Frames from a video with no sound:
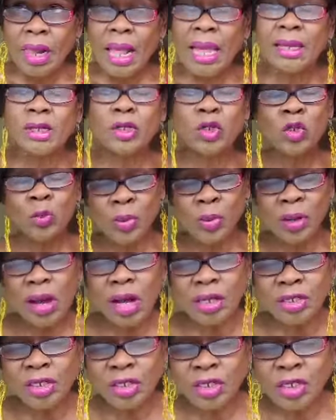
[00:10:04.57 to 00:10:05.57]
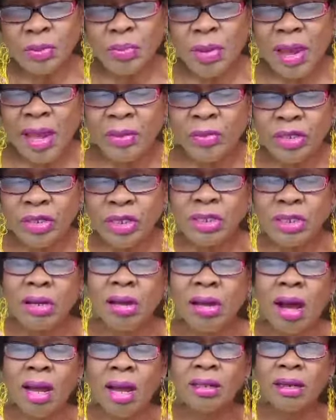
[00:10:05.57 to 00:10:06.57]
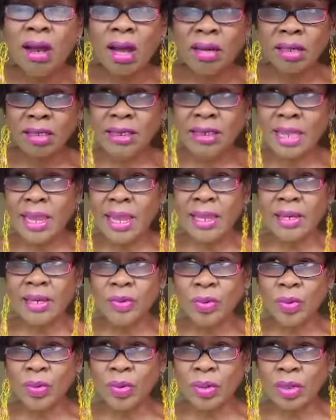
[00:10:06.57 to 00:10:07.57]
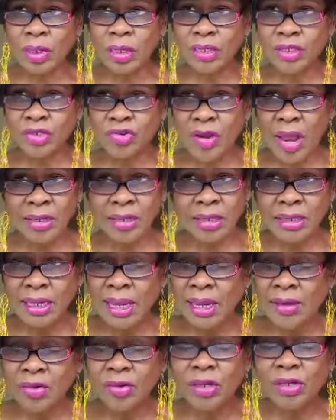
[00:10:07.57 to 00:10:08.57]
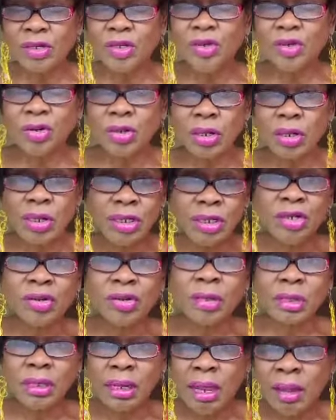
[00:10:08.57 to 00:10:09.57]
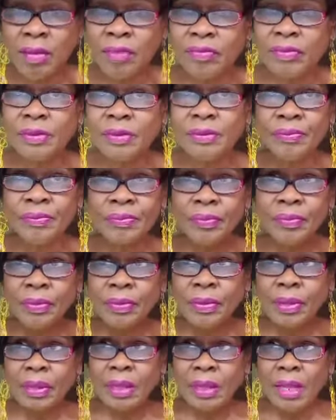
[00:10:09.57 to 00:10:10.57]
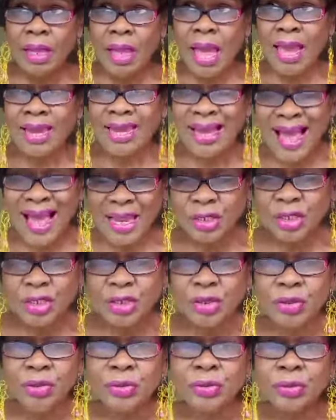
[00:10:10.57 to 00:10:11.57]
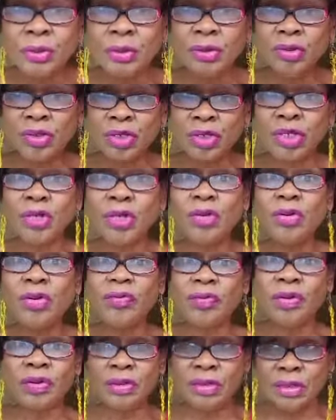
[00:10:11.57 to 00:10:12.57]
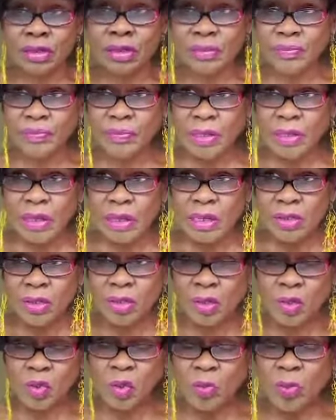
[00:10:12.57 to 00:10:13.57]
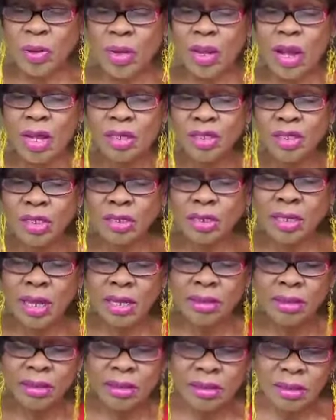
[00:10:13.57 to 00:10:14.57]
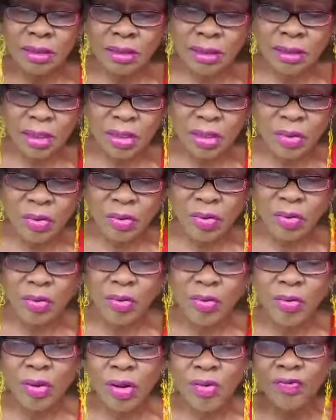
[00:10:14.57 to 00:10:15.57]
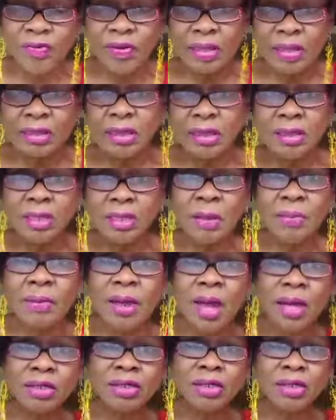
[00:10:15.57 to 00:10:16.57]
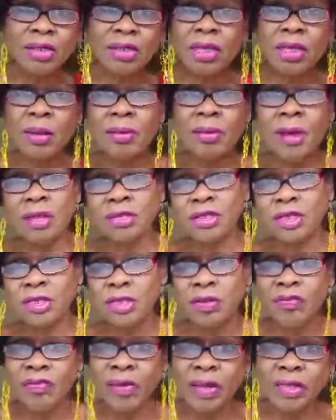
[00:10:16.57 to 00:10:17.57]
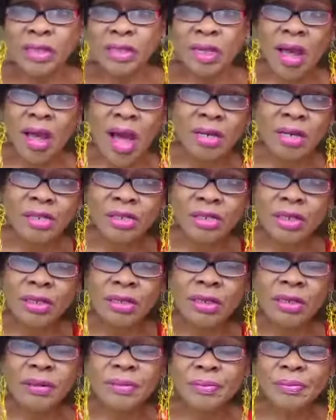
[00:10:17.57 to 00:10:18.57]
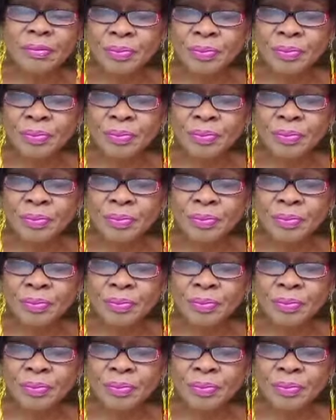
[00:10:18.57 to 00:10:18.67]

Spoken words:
And the superconscious mind, which is the God Goddess head, is trying to tell you that you're good, you're loved, I got you, which is the universe. So the superconscious can, you know, affects the subconscious affects the conscious.